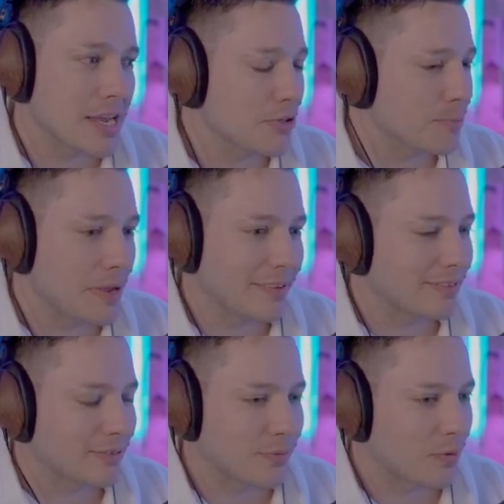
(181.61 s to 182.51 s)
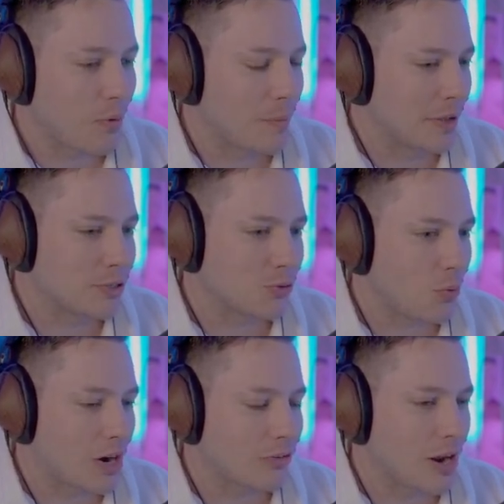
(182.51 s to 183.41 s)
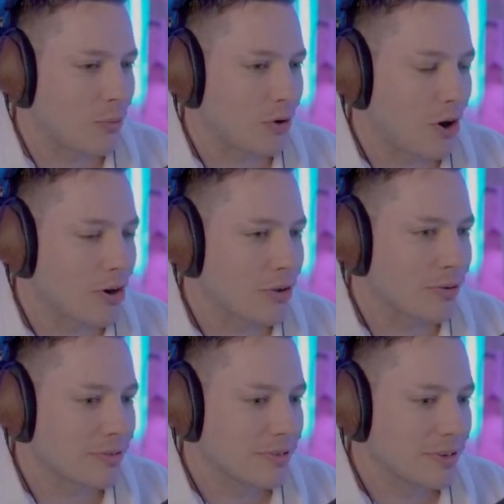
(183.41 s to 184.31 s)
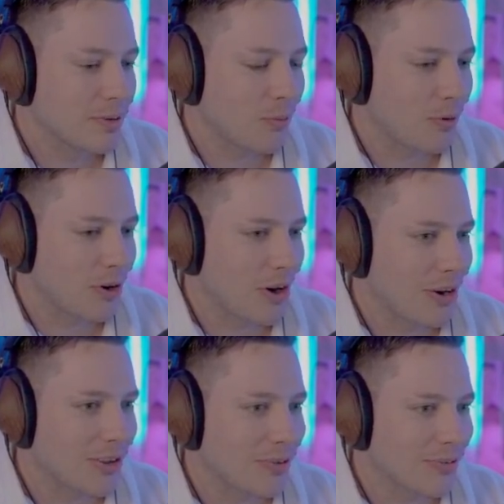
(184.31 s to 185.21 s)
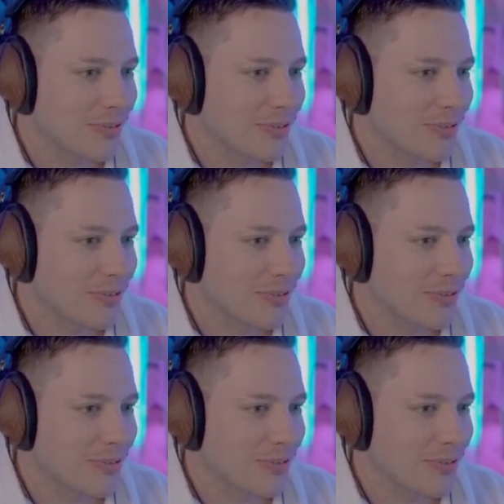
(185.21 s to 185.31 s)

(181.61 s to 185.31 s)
other pieces of equipment. Just walk around. Where are you? Where, Where are you?